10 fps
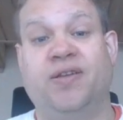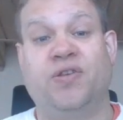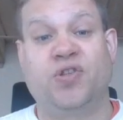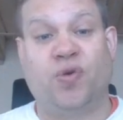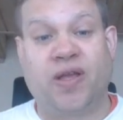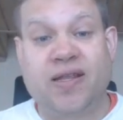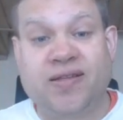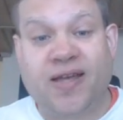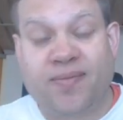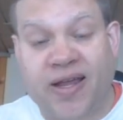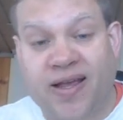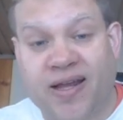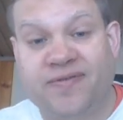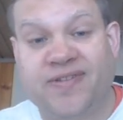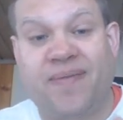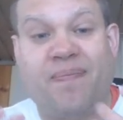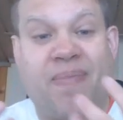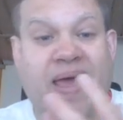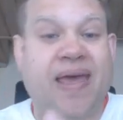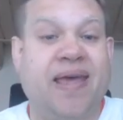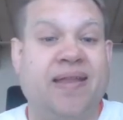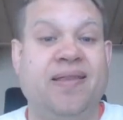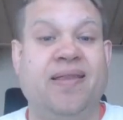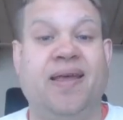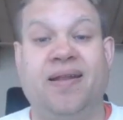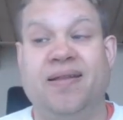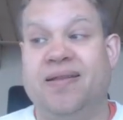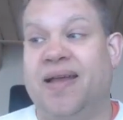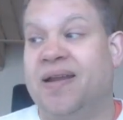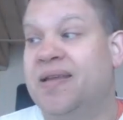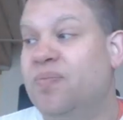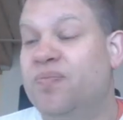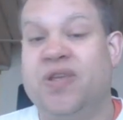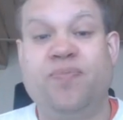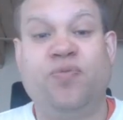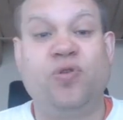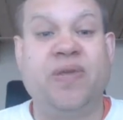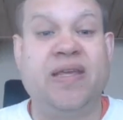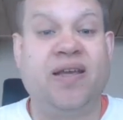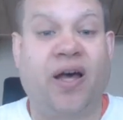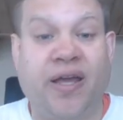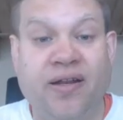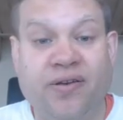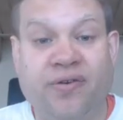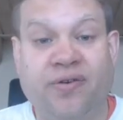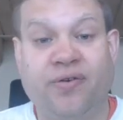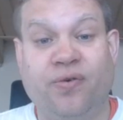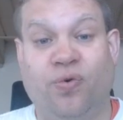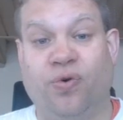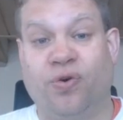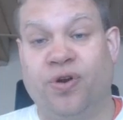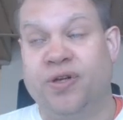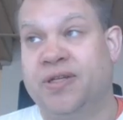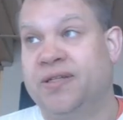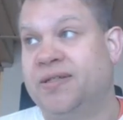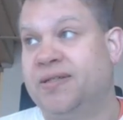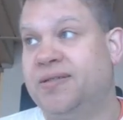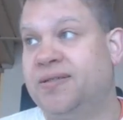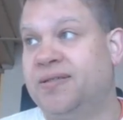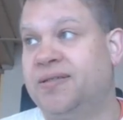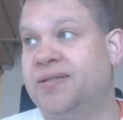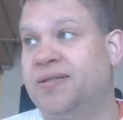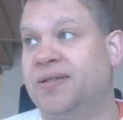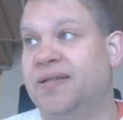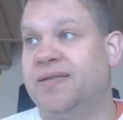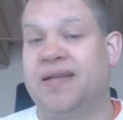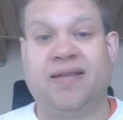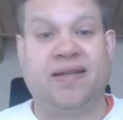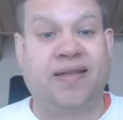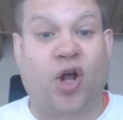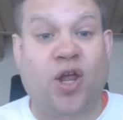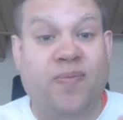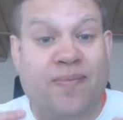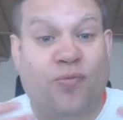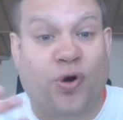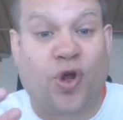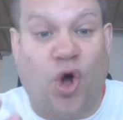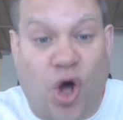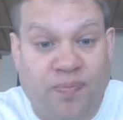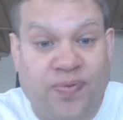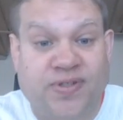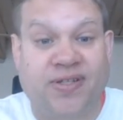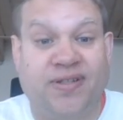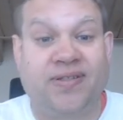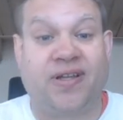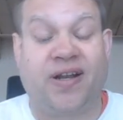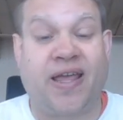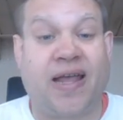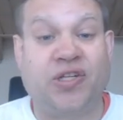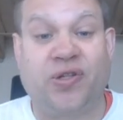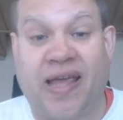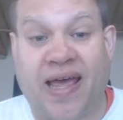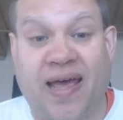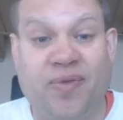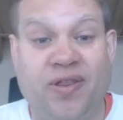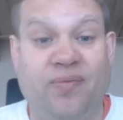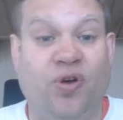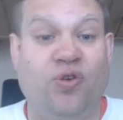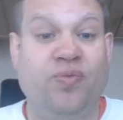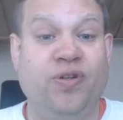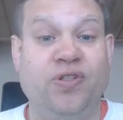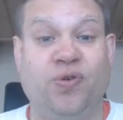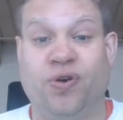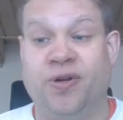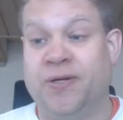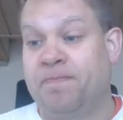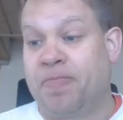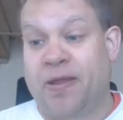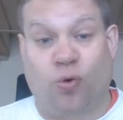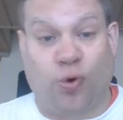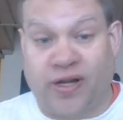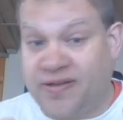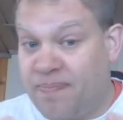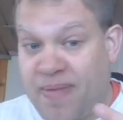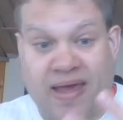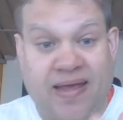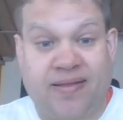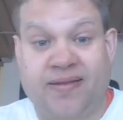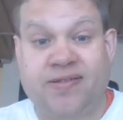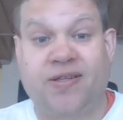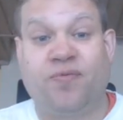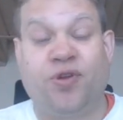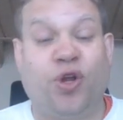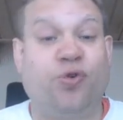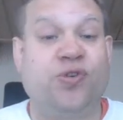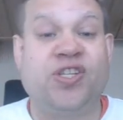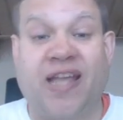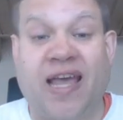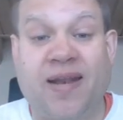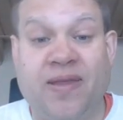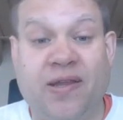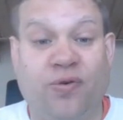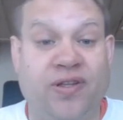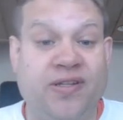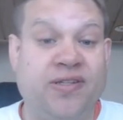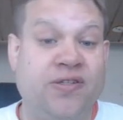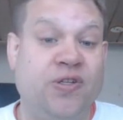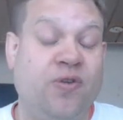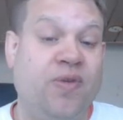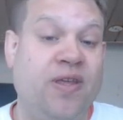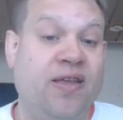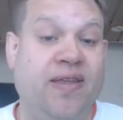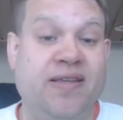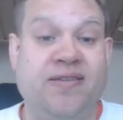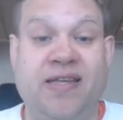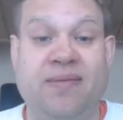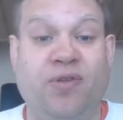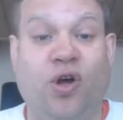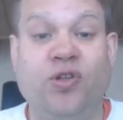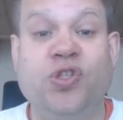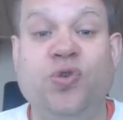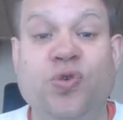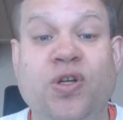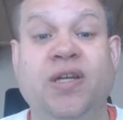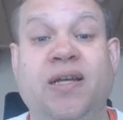So anytime I kind of demand that people be kinder, or that I be more competent than I actually am in the moment, or I demand that someone understand me or listen to me and they seem not to,